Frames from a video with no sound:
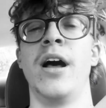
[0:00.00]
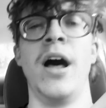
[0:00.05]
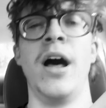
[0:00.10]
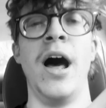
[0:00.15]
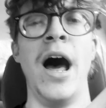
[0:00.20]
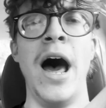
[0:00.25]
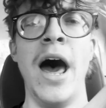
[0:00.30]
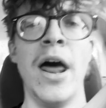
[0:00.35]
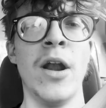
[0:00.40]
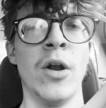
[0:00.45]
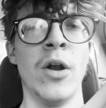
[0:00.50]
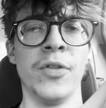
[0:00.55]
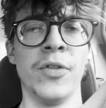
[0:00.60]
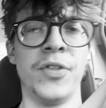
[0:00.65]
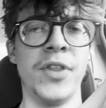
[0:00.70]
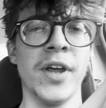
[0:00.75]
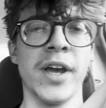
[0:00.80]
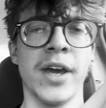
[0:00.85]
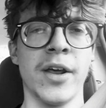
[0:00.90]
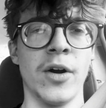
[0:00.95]
I don't
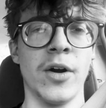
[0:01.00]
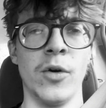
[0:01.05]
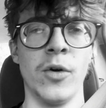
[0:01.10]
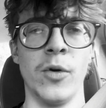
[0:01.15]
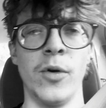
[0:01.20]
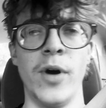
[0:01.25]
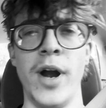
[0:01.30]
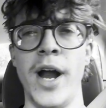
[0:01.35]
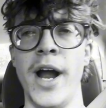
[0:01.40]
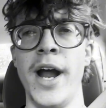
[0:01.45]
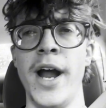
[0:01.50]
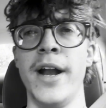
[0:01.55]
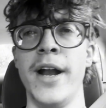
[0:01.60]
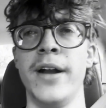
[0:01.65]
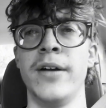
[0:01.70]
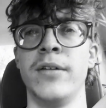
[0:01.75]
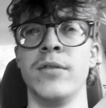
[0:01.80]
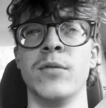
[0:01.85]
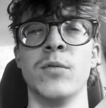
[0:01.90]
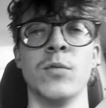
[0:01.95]
think it'll
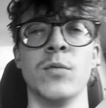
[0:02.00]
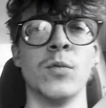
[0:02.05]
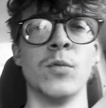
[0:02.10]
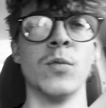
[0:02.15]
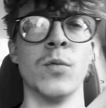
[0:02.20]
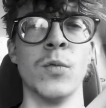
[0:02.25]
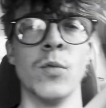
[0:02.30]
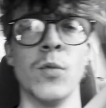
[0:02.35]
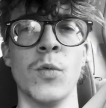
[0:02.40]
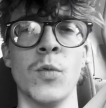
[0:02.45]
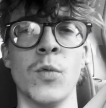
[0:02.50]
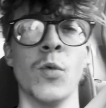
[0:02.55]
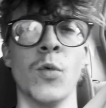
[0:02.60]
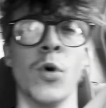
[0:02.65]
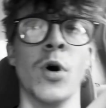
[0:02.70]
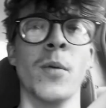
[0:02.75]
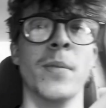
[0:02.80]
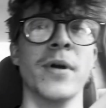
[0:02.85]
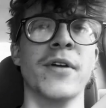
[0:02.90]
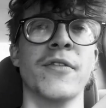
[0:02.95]
rain.
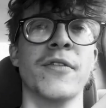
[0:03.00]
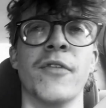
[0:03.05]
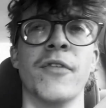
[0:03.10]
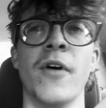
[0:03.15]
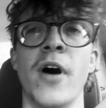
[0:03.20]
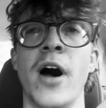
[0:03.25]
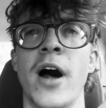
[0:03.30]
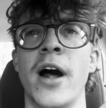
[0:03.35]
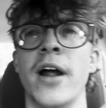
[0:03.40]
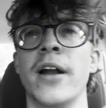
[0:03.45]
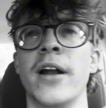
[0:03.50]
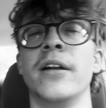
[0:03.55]
We'll be fine.